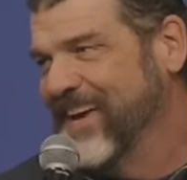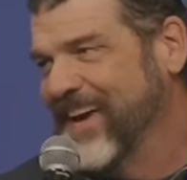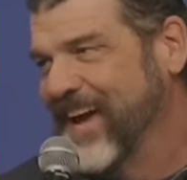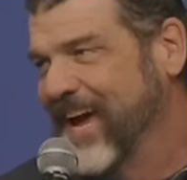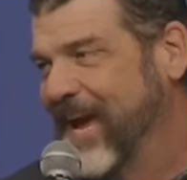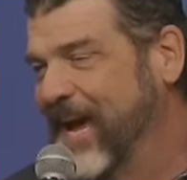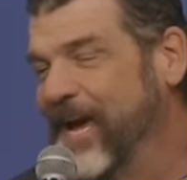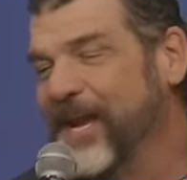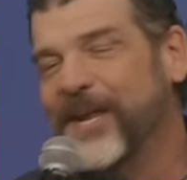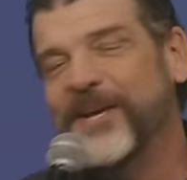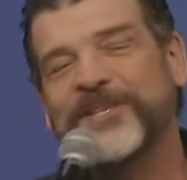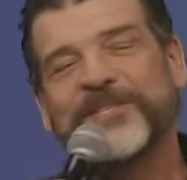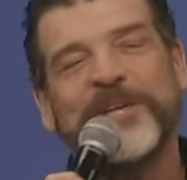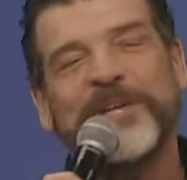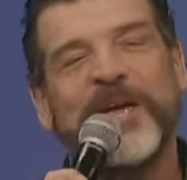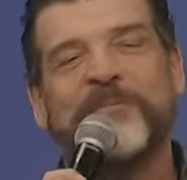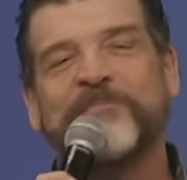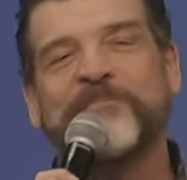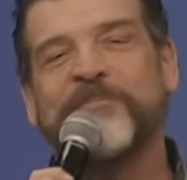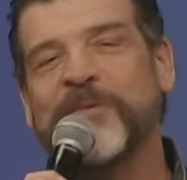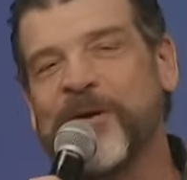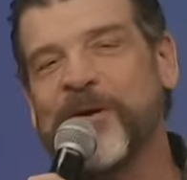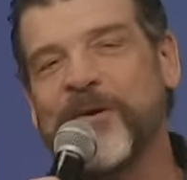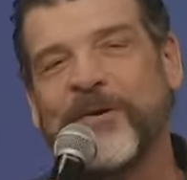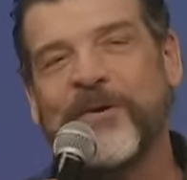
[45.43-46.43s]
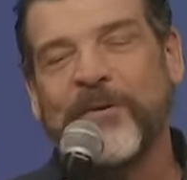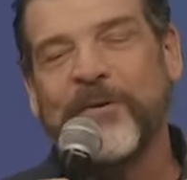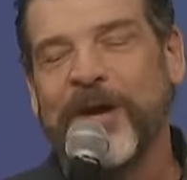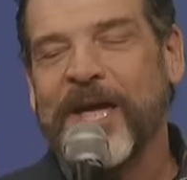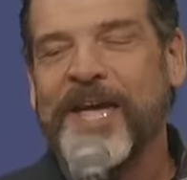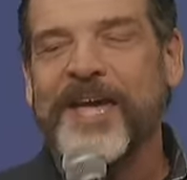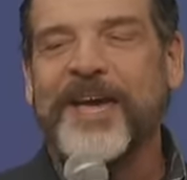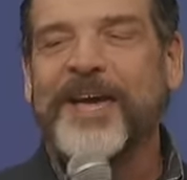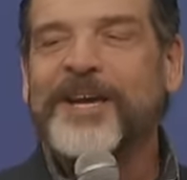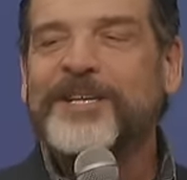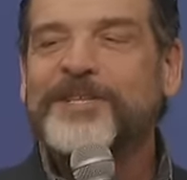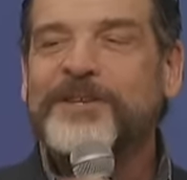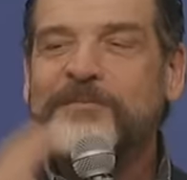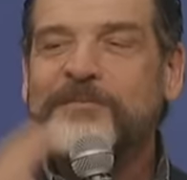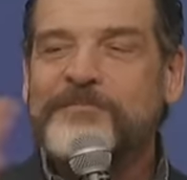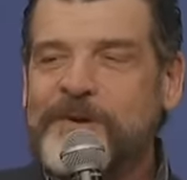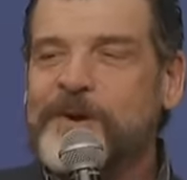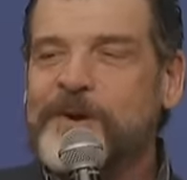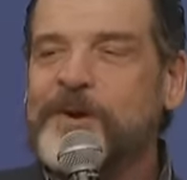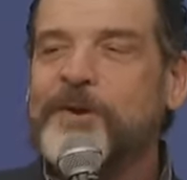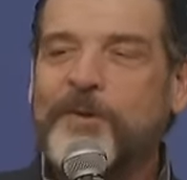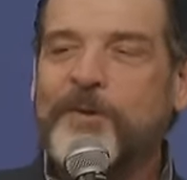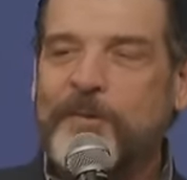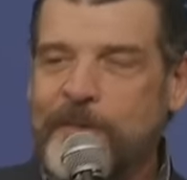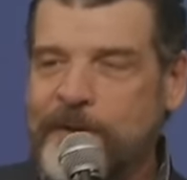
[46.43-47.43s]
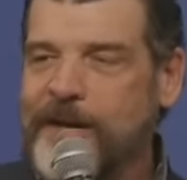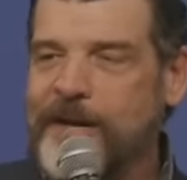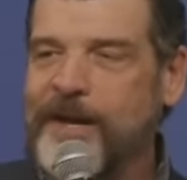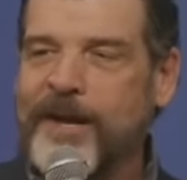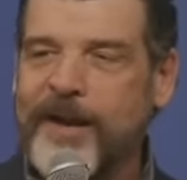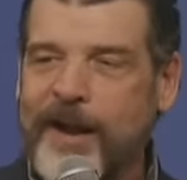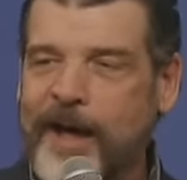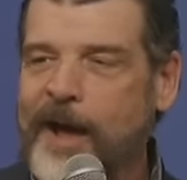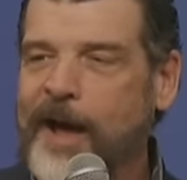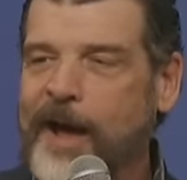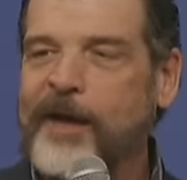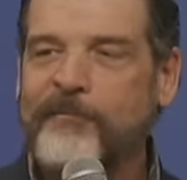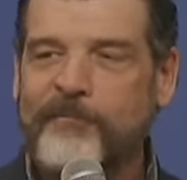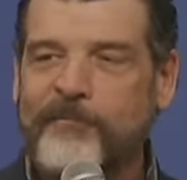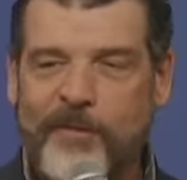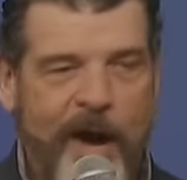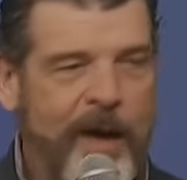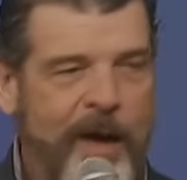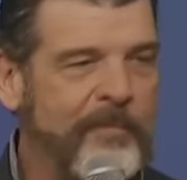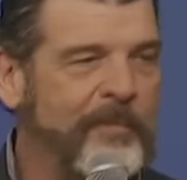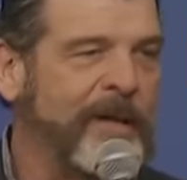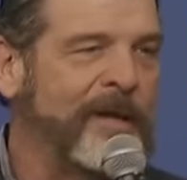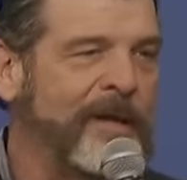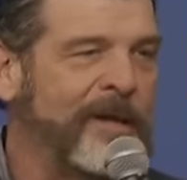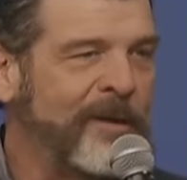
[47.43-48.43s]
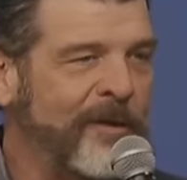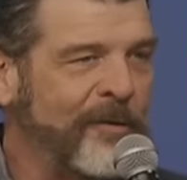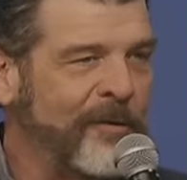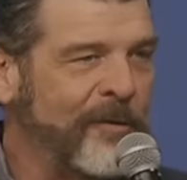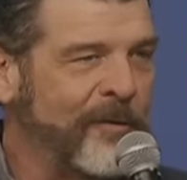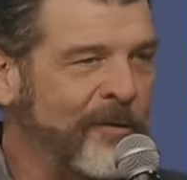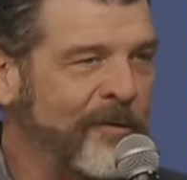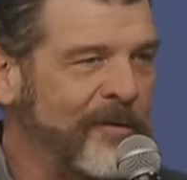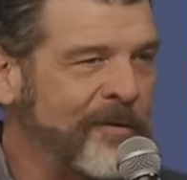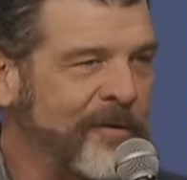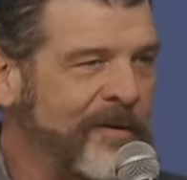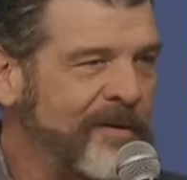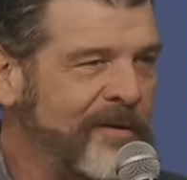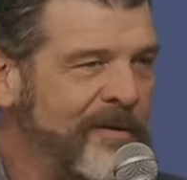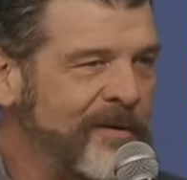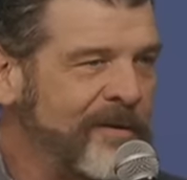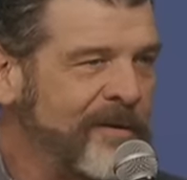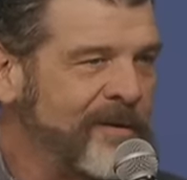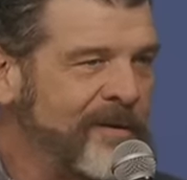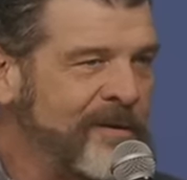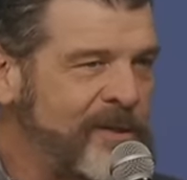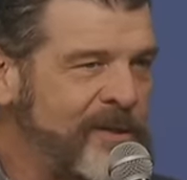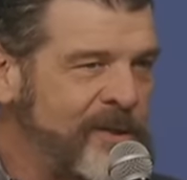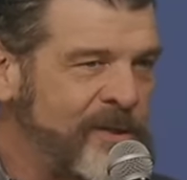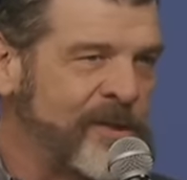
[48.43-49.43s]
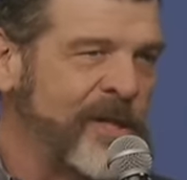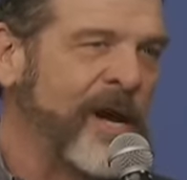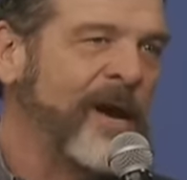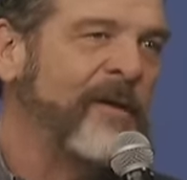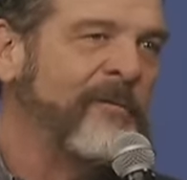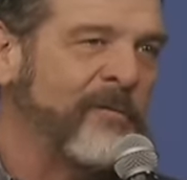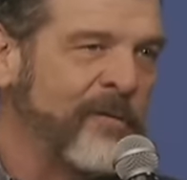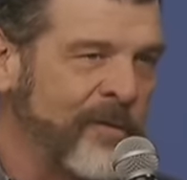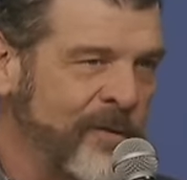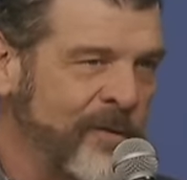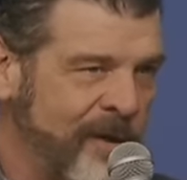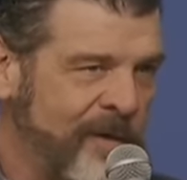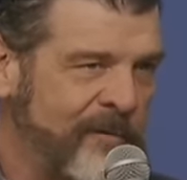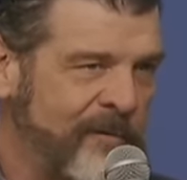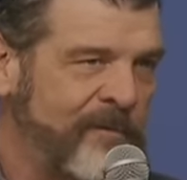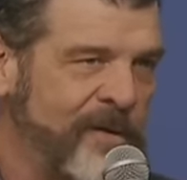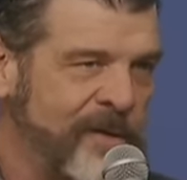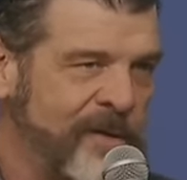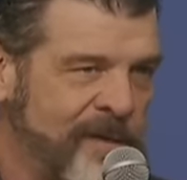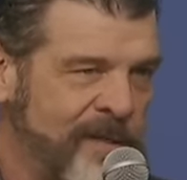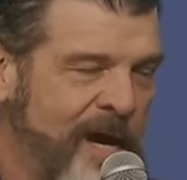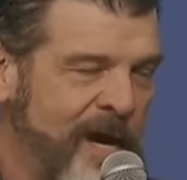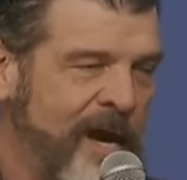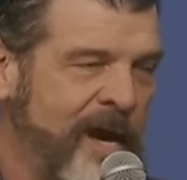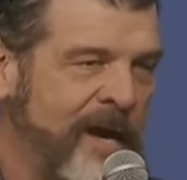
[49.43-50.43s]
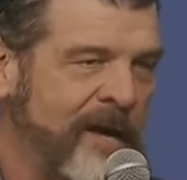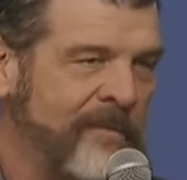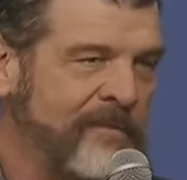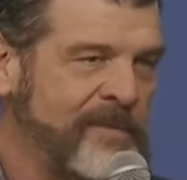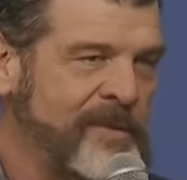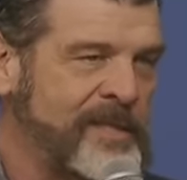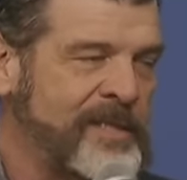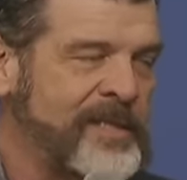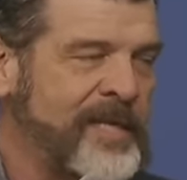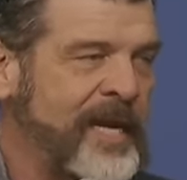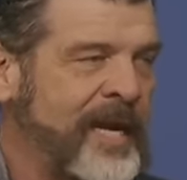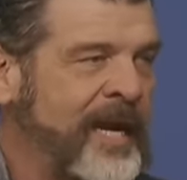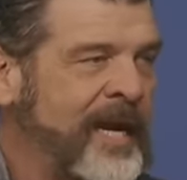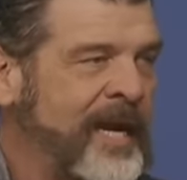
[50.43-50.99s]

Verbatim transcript: it is a miracle. He, it's a miracle he and I have not been killed several different times.